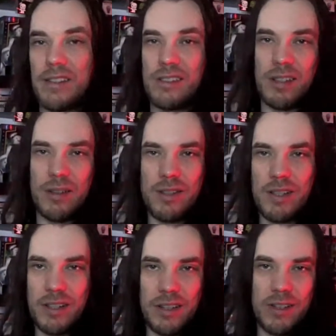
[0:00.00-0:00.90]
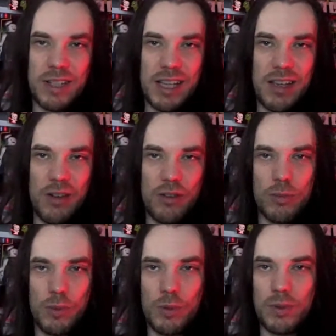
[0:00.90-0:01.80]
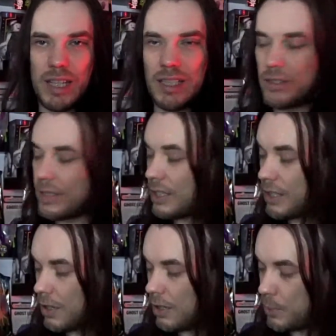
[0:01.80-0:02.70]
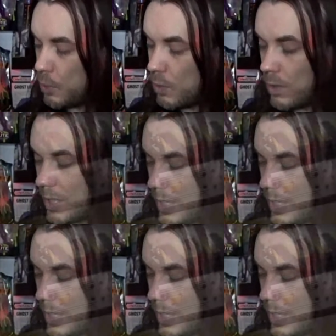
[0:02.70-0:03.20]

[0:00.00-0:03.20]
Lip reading: so you know you're not going to get horrible little dings in the cardboard.